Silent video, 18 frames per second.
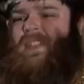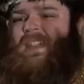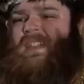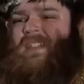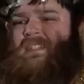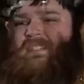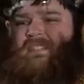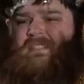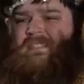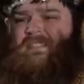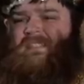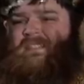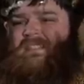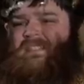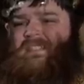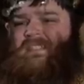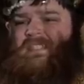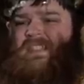like,
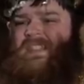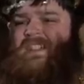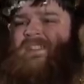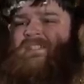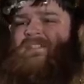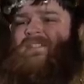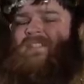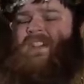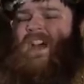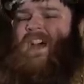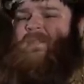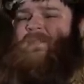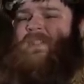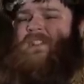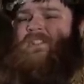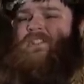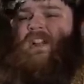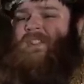leave? I
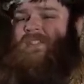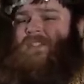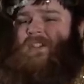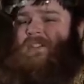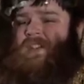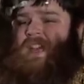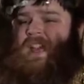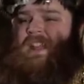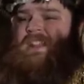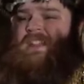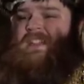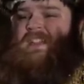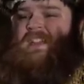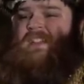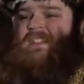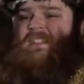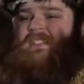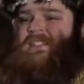mean, you're not scaring any
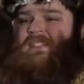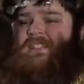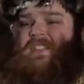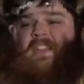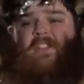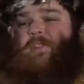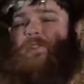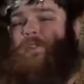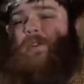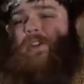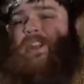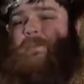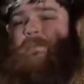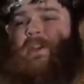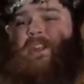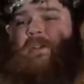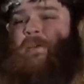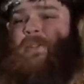kids. They don't know any
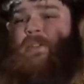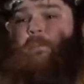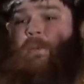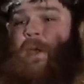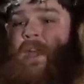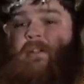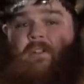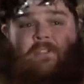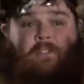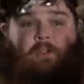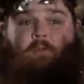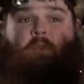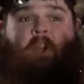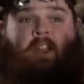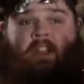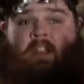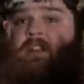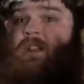better, but their parents are running.